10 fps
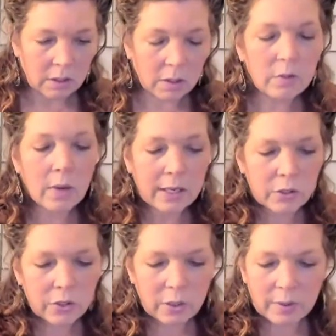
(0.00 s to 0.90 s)
Oh, I can
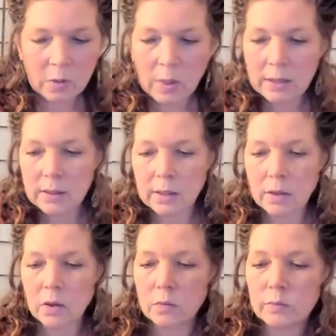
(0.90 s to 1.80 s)
show you with the Wild
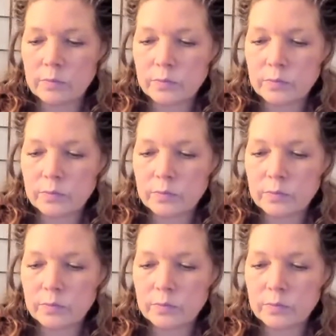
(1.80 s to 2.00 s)
Unknown.